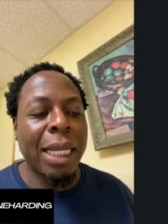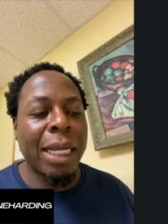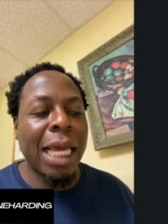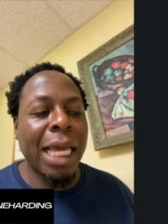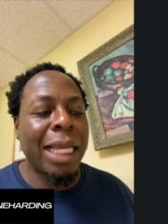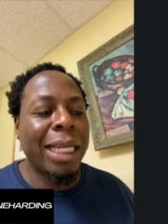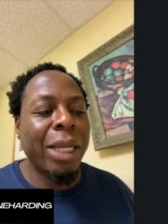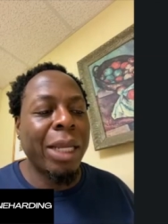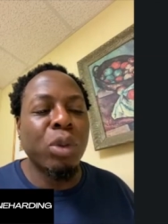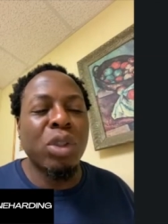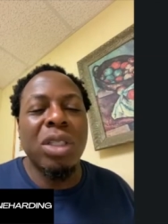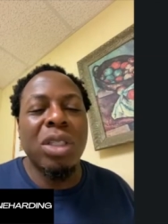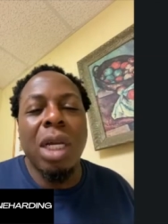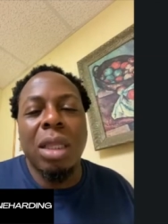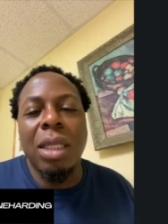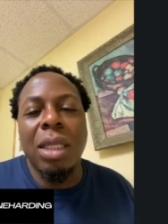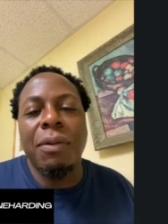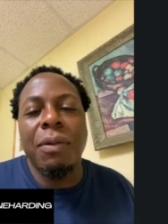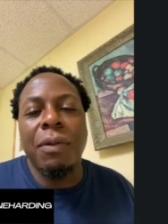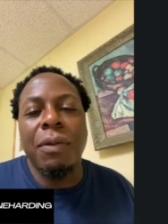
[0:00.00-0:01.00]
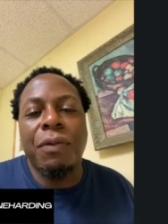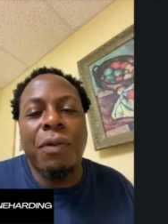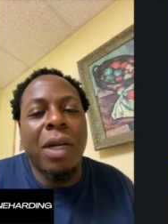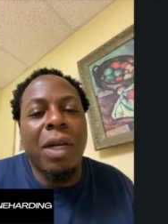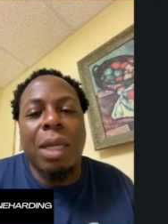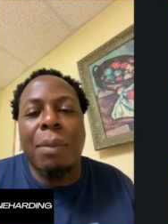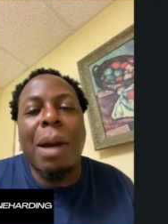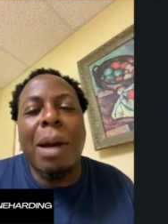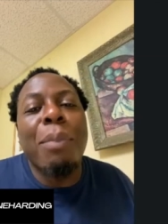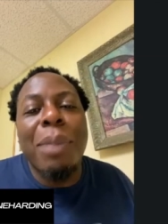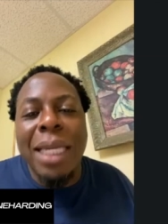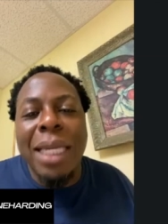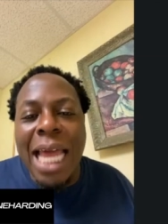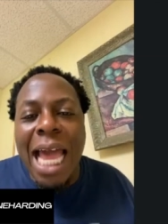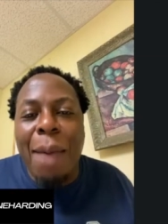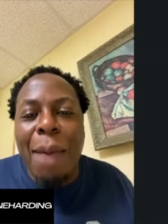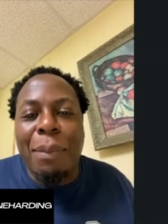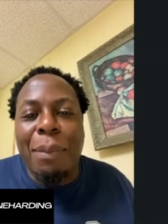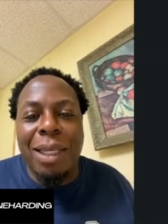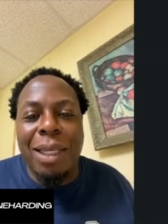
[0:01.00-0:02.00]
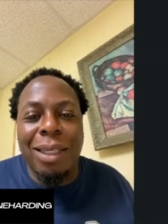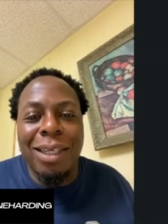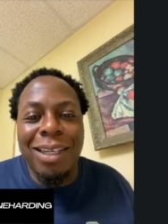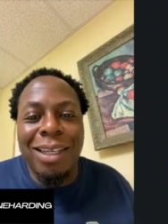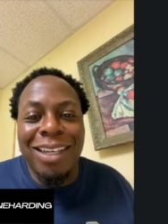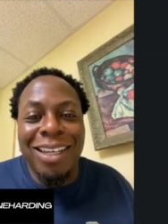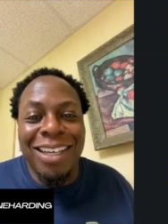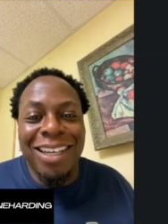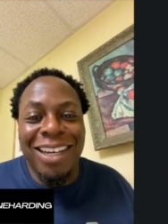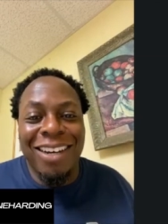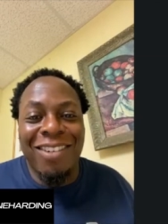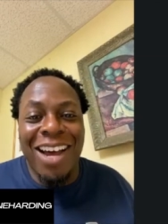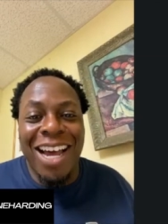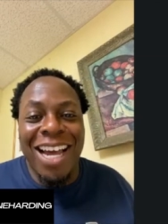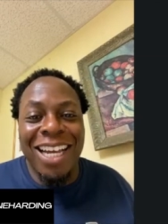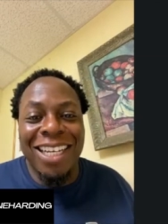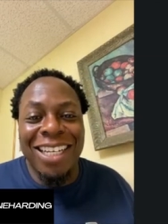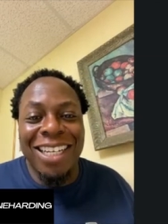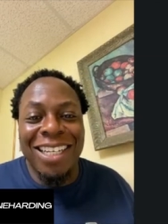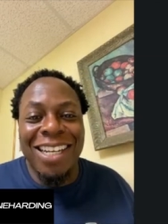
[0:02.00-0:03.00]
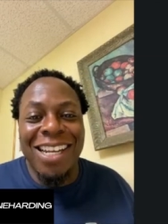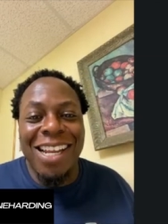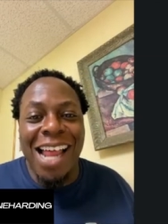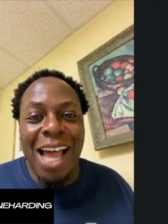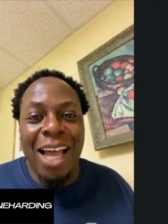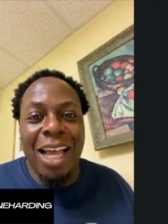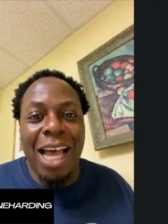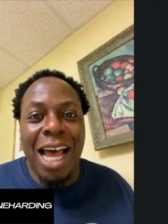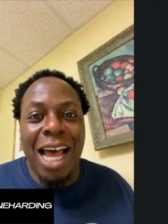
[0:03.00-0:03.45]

And there was nothing funny about being happy, right? I